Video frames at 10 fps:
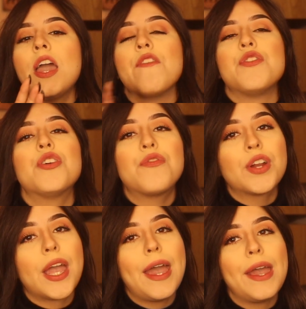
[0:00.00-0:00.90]
if you don't
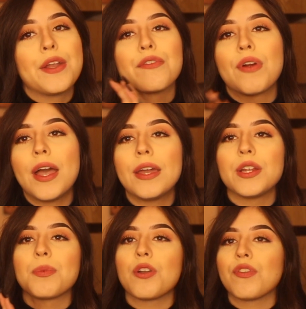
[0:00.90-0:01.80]
forget, your friend,
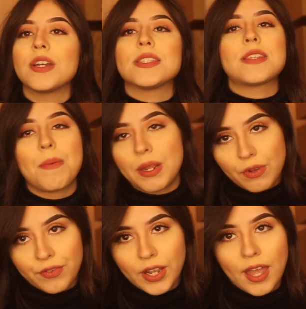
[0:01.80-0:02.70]
your boyfriend, somebody
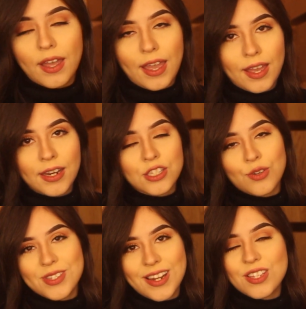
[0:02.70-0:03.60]
will forget, and it's
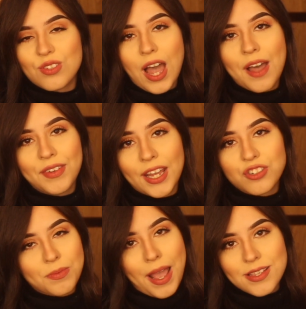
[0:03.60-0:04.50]
always nice to have an
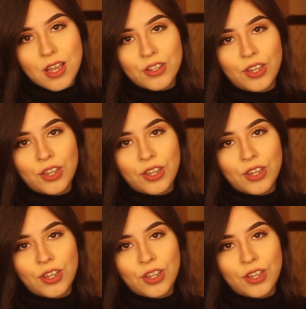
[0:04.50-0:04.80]
extra mask on